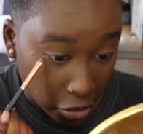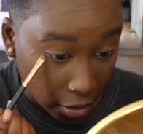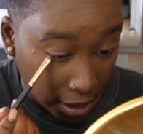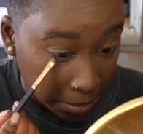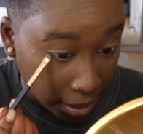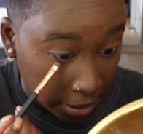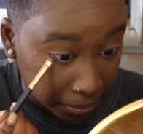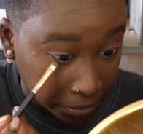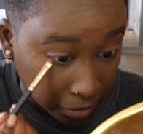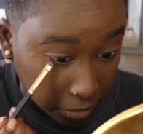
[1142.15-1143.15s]
You know what I
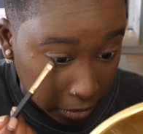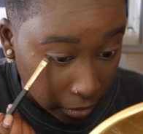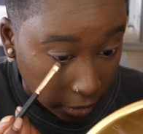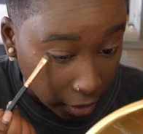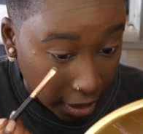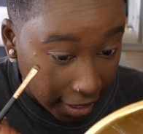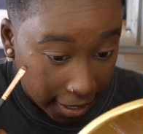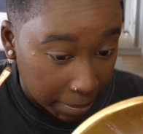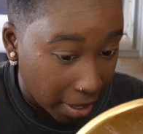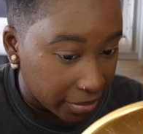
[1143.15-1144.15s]
mean?
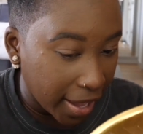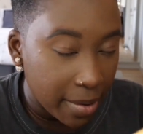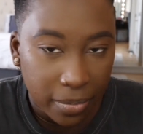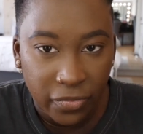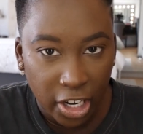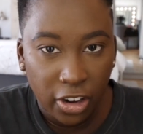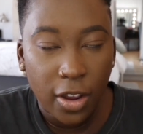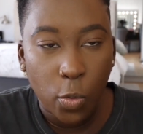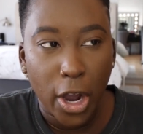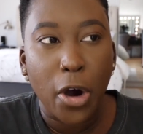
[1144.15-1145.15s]
And that
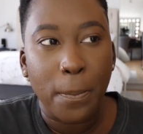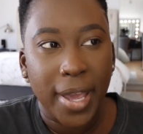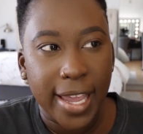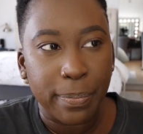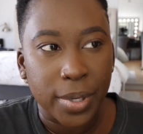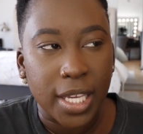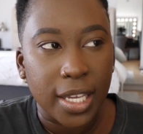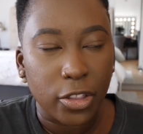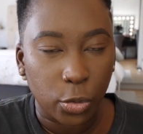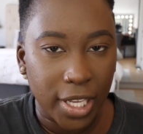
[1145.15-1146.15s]
very well may
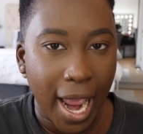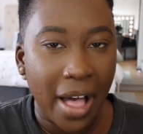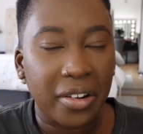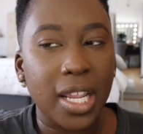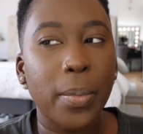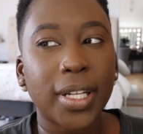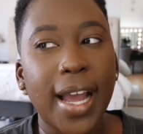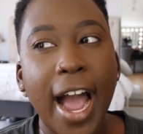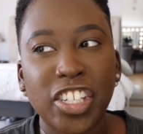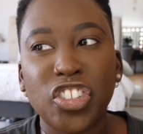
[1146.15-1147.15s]
be the reality, but
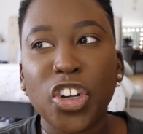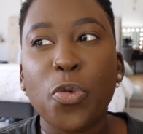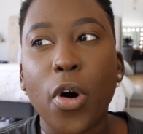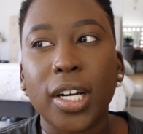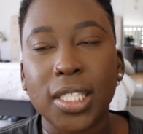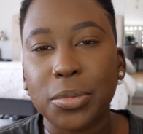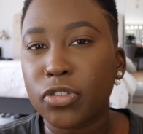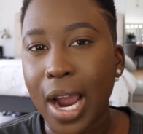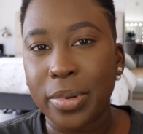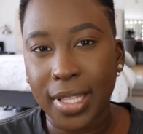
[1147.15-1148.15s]
like I just don't want to
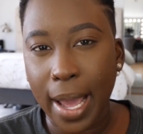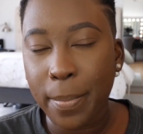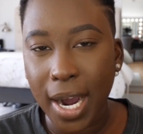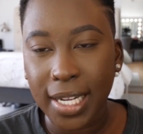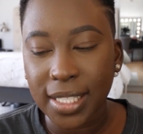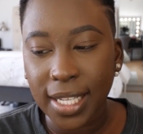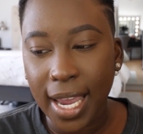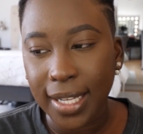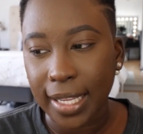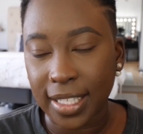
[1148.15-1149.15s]
subscribe to that
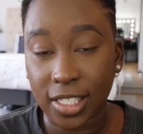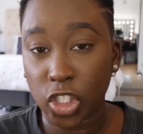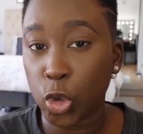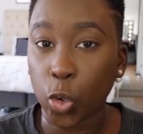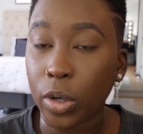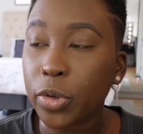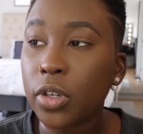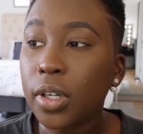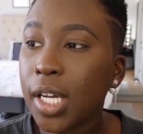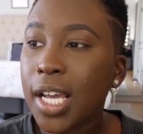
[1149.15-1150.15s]
mindset like this is
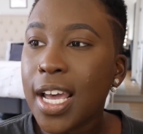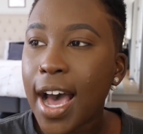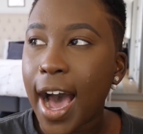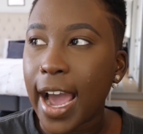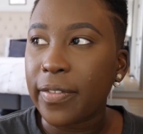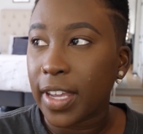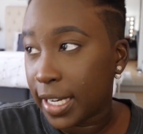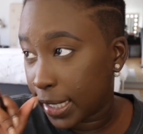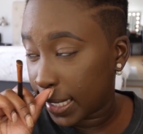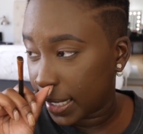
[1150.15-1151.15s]
normal.
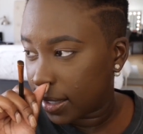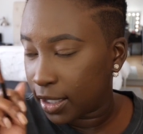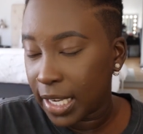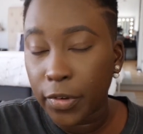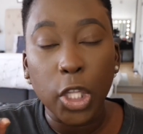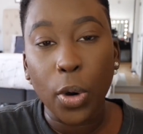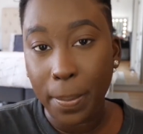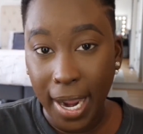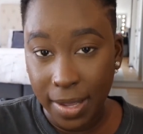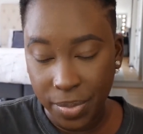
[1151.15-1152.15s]
And even though it
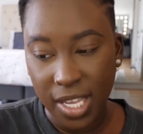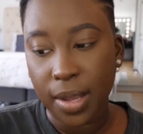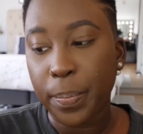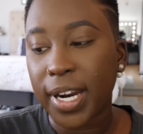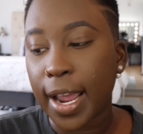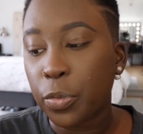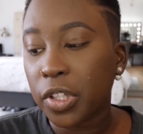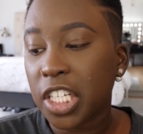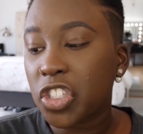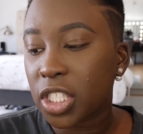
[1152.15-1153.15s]
might be, but I
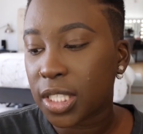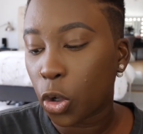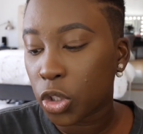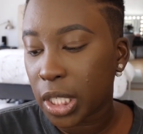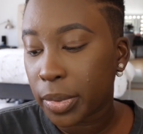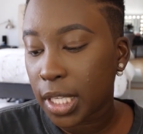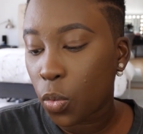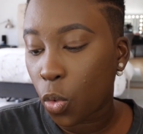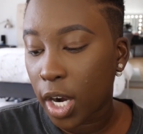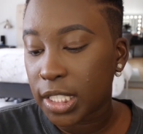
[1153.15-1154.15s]
really just ultimately
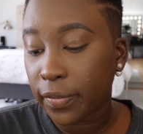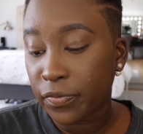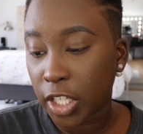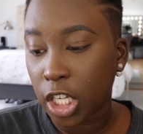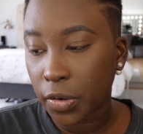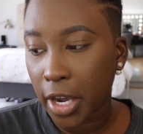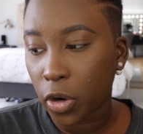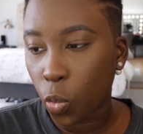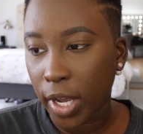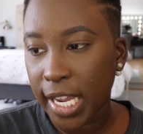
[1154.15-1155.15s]
want to figure out
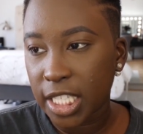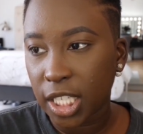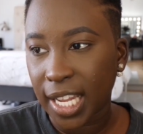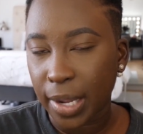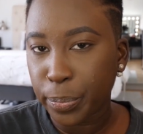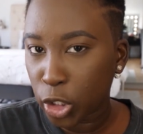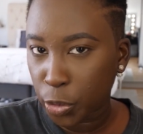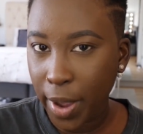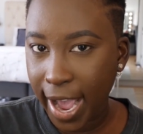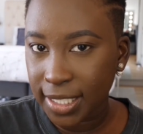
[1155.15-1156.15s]
a way to like
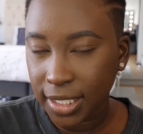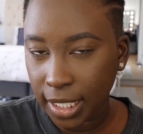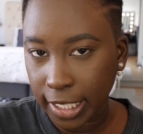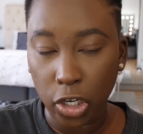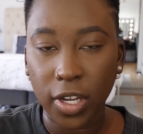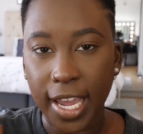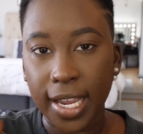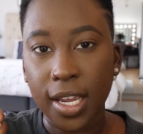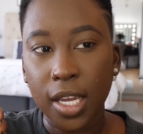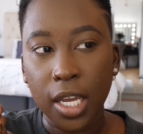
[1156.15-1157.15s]
push past it. Like,
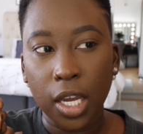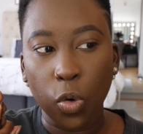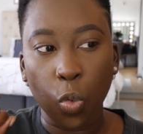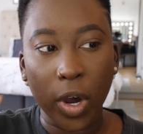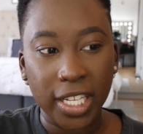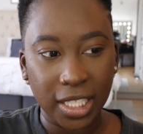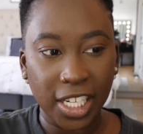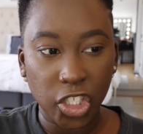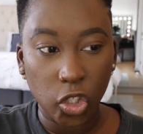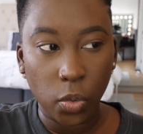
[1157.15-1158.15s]
okay, what is it
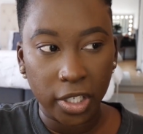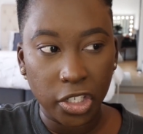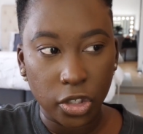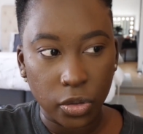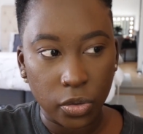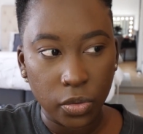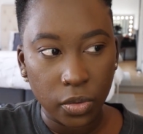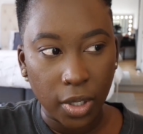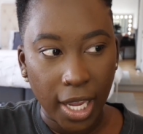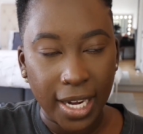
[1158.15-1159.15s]
that you want to
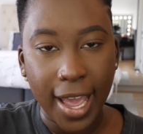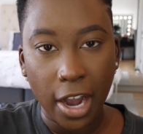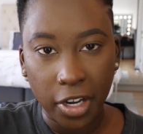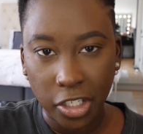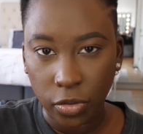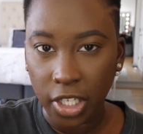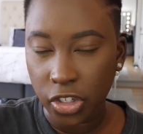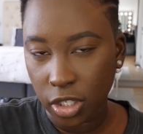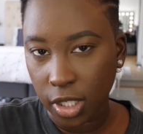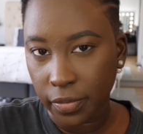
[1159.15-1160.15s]
do, and how can you
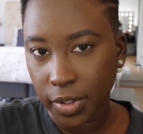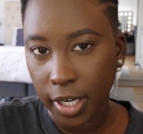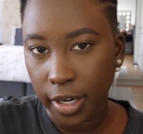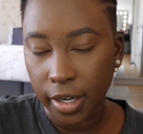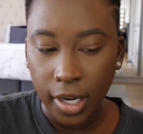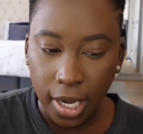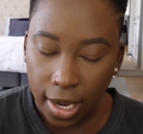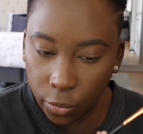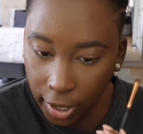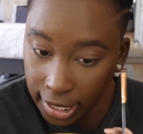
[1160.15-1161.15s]
get yourself there?
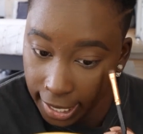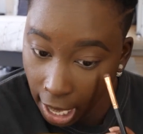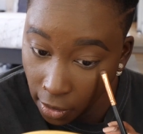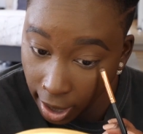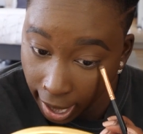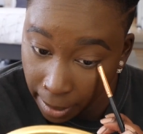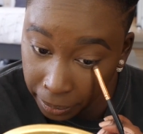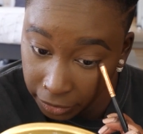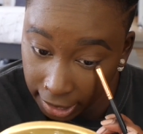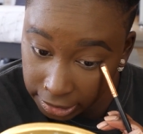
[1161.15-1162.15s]
Right now,
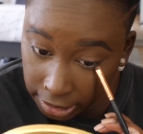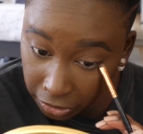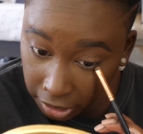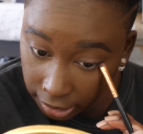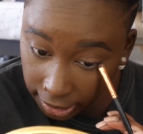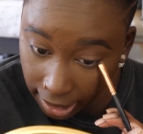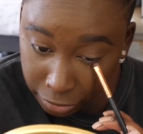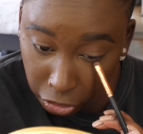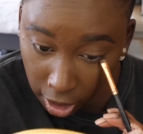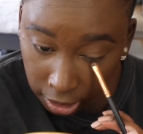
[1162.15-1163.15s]
that's the other thing. Like
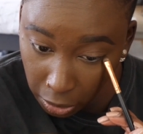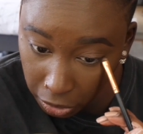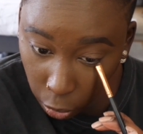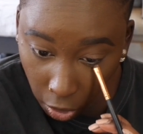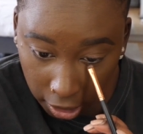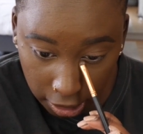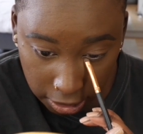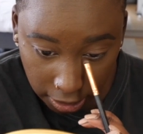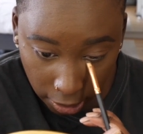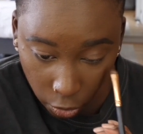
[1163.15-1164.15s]
I'm struggling with what it
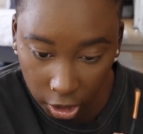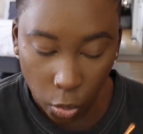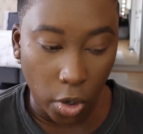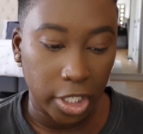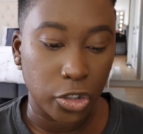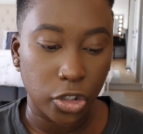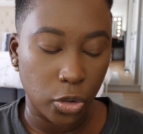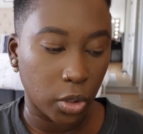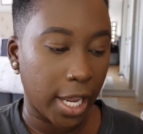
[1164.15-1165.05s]
is that I really want to do.